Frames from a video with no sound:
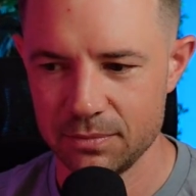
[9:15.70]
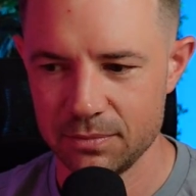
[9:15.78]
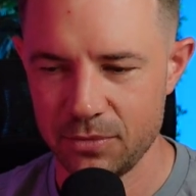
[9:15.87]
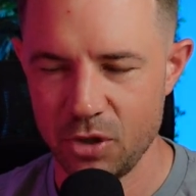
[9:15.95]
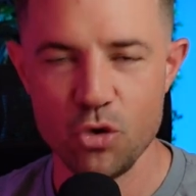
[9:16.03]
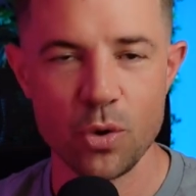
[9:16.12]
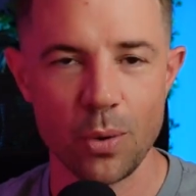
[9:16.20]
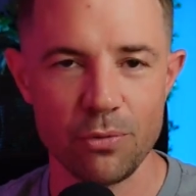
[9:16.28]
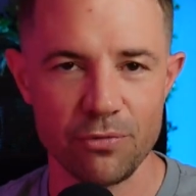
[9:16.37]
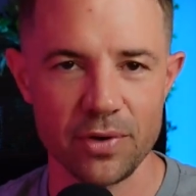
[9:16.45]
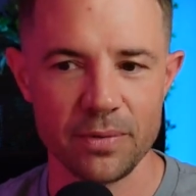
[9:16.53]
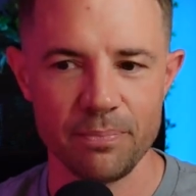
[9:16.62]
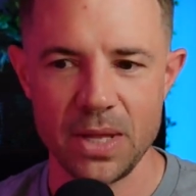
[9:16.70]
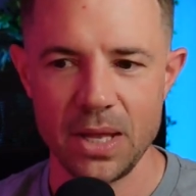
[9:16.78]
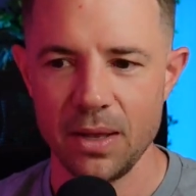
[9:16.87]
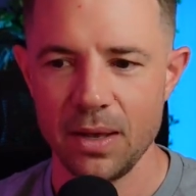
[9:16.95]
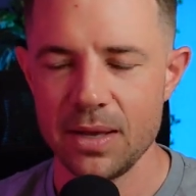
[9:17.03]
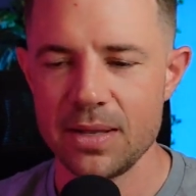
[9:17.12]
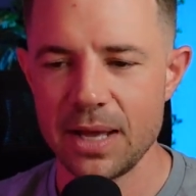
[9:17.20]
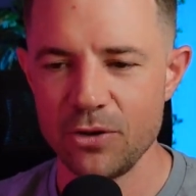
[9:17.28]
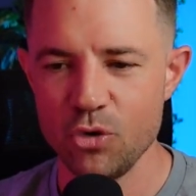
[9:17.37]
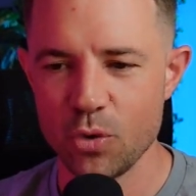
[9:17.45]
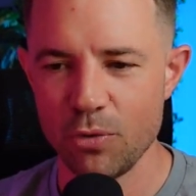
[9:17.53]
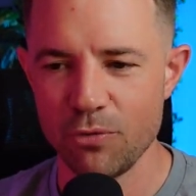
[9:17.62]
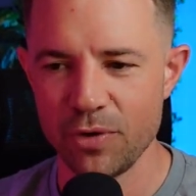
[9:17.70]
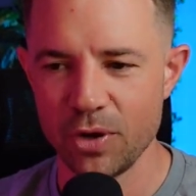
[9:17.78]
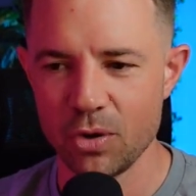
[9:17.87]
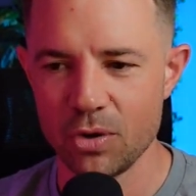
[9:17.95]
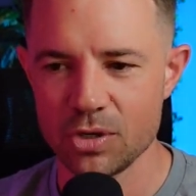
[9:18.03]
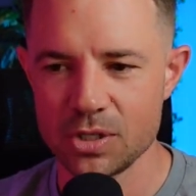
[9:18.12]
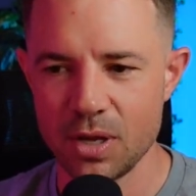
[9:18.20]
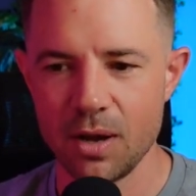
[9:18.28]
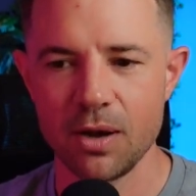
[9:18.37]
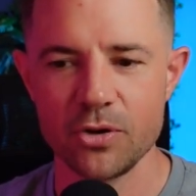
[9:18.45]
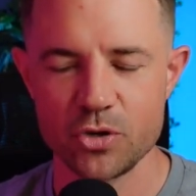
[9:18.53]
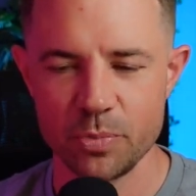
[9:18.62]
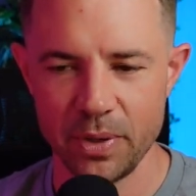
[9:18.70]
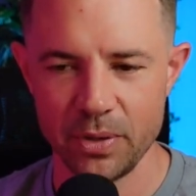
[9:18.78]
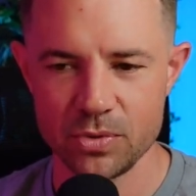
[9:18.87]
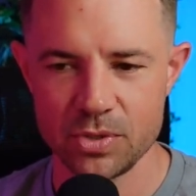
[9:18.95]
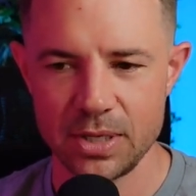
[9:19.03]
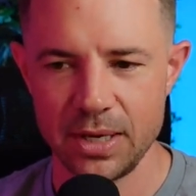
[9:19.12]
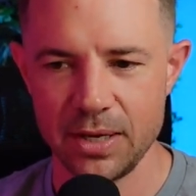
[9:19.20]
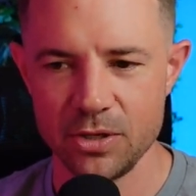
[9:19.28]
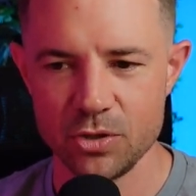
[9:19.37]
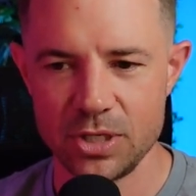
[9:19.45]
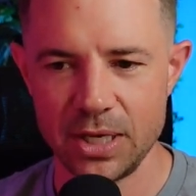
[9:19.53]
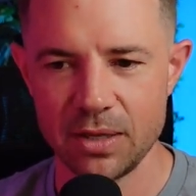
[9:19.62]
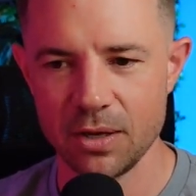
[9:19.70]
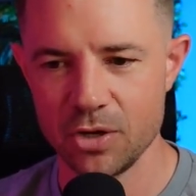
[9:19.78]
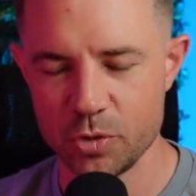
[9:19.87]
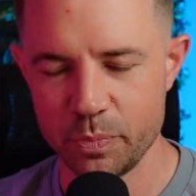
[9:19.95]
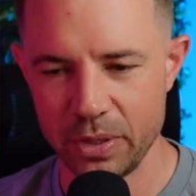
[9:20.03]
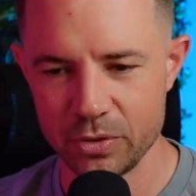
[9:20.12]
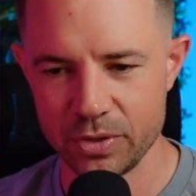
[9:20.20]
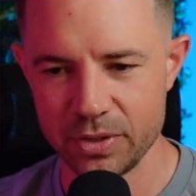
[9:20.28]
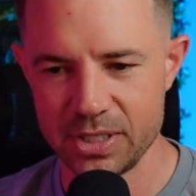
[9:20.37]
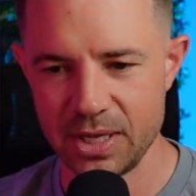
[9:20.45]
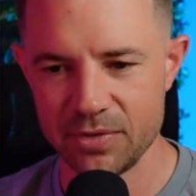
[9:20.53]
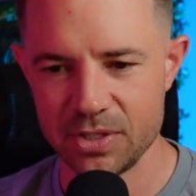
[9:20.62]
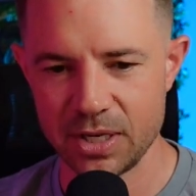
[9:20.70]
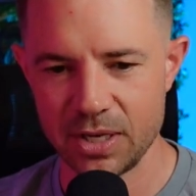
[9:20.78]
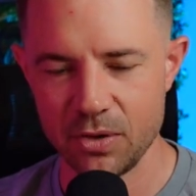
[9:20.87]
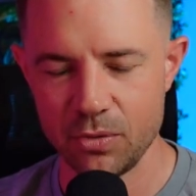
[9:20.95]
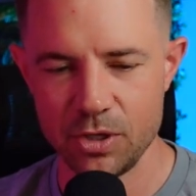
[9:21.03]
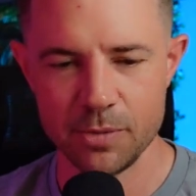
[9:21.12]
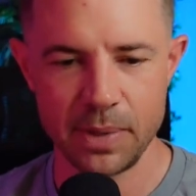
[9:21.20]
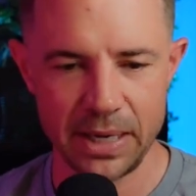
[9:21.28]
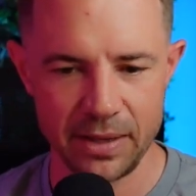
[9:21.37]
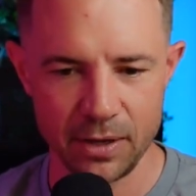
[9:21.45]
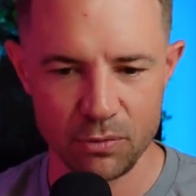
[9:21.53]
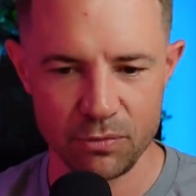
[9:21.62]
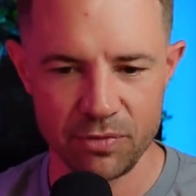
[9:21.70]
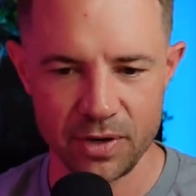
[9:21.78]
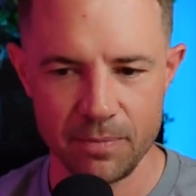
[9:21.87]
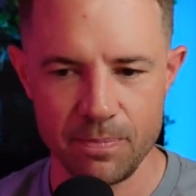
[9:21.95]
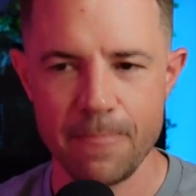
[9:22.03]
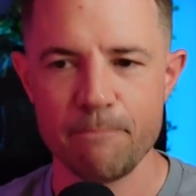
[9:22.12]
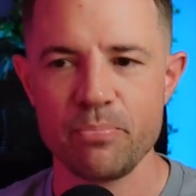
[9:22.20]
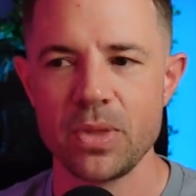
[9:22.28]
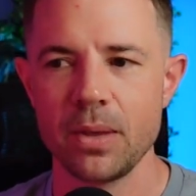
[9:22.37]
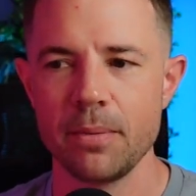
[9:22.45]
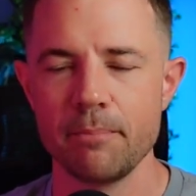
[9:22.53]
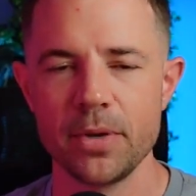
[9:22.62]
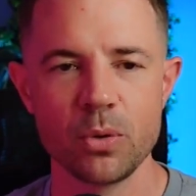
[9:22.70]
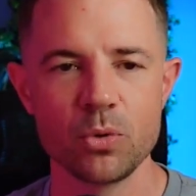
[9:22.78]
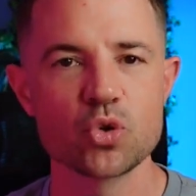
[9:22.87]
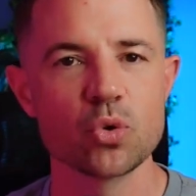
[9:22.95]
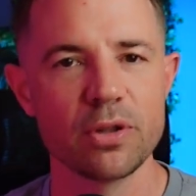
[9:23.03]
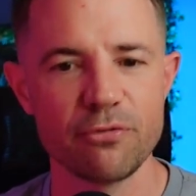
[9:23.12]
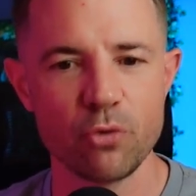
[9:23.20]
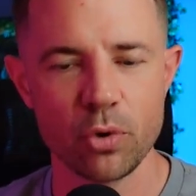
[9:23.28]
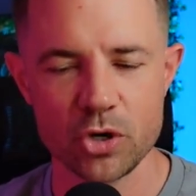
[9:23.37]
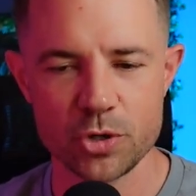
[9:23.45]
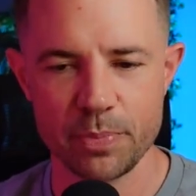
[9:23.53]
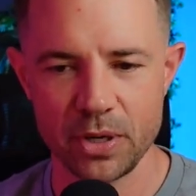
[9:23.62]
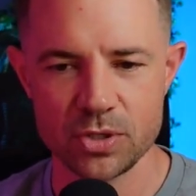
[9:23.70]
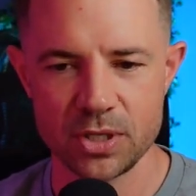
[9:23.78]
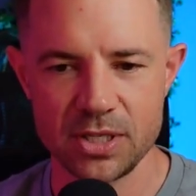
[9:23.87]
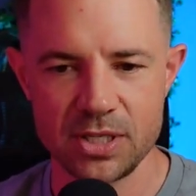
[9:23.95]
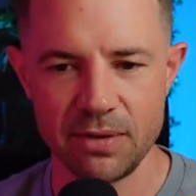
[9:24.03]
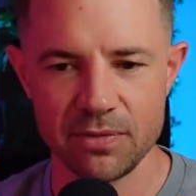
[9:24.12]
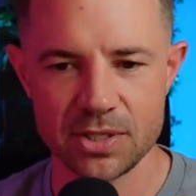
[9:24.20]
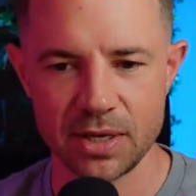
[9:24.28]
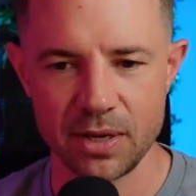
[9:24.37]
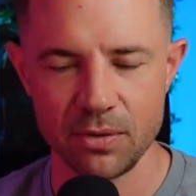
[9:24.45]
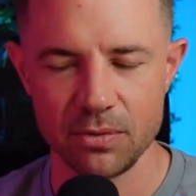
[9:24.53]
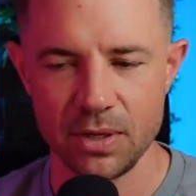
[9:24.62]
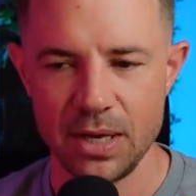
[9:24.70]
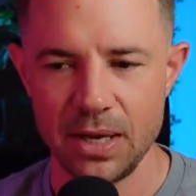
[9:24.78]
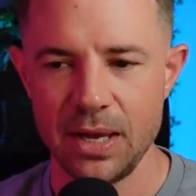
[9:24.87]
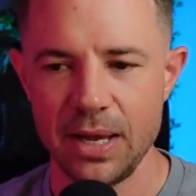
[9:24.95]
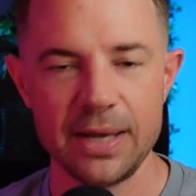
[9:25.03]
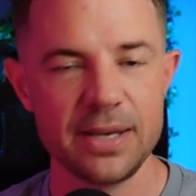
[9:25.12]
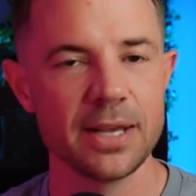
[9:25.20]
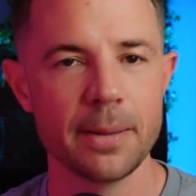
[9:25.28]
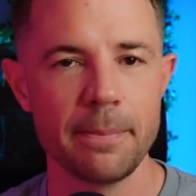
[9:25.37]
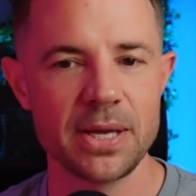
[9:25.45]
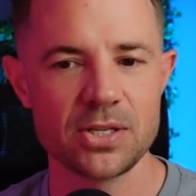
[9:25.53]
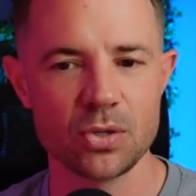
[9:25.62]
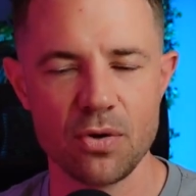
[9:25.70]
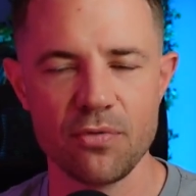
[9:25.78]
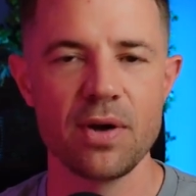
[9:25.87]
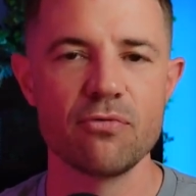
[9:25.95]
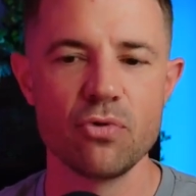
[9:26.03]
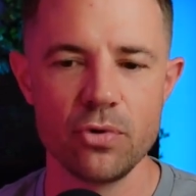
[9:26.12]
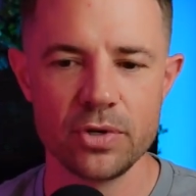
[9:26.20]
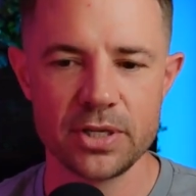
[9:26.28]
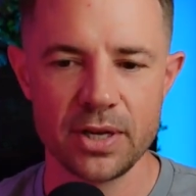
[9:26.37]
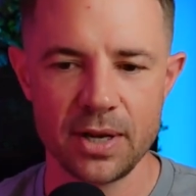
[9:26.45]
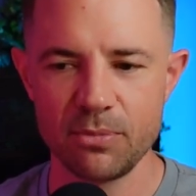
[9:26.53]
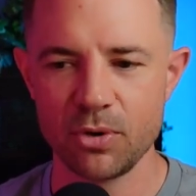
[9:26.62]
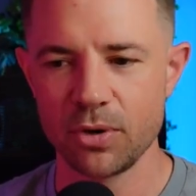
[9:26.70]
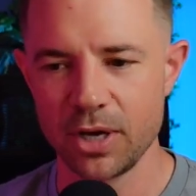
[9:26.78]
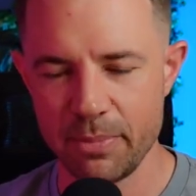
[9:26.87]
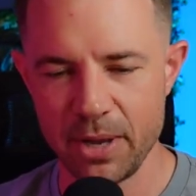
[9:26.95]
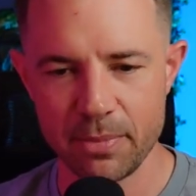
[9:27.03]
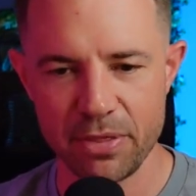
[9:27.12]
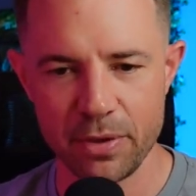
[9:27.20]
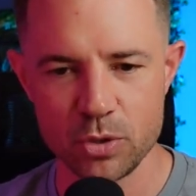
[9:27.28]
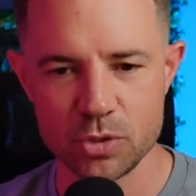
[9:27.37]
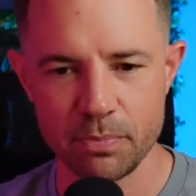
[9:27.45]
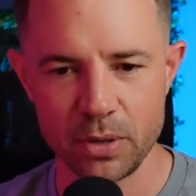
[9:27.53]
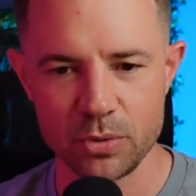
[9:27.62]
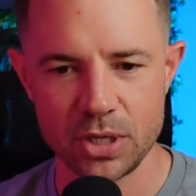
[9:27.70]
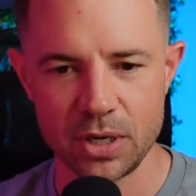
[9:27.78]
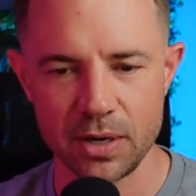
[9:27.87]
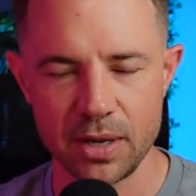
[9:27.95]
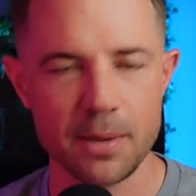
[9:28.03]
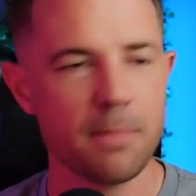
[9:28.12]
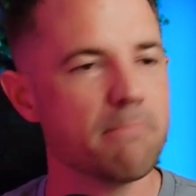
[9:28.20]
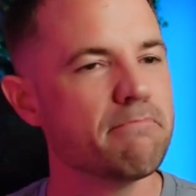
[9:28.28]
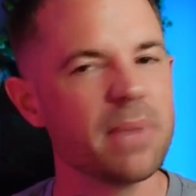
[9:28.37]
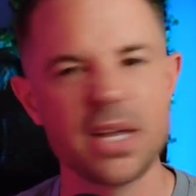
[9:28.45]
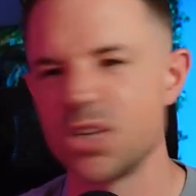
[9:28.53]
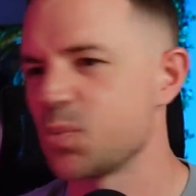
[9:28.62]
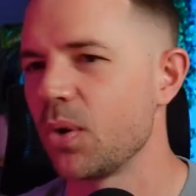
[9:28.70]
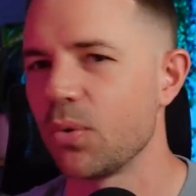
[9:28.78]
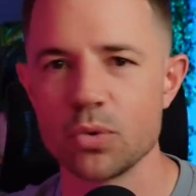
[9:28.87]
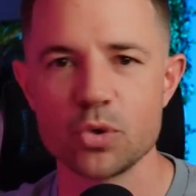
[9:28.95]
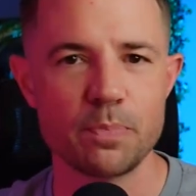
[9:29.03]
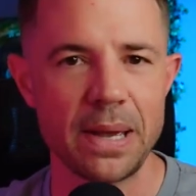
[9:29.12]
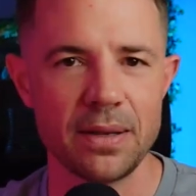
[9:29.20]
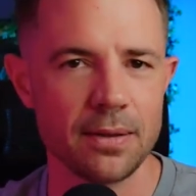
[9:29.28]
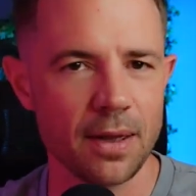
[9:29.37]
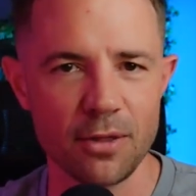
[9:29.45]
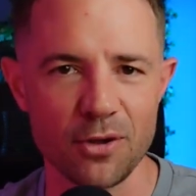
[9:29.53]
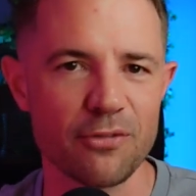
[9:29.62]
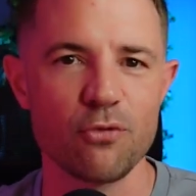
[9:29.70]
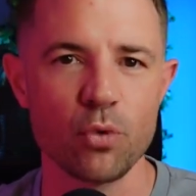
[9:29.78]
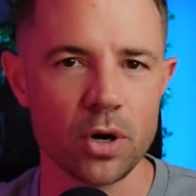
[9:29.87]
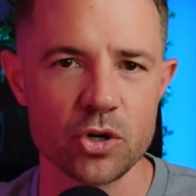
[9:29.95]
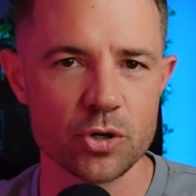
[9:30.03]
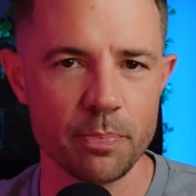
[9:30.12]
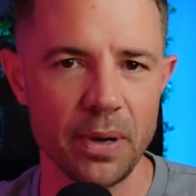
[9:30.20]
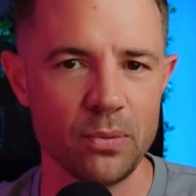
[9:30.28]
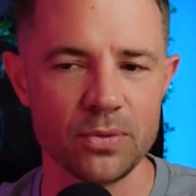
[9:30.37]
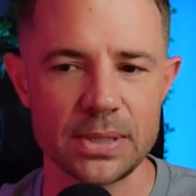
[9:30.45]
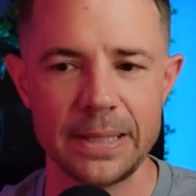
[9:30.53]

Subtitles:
new outfit, and that new outfit cost £100, and you take the £100 at the savings account, you buy the outfit, but now there's only £400 in the savings account, and you get pissed off. I've ruined it. I'm not going to make my £1,000 target. Might as well go spend the other £400.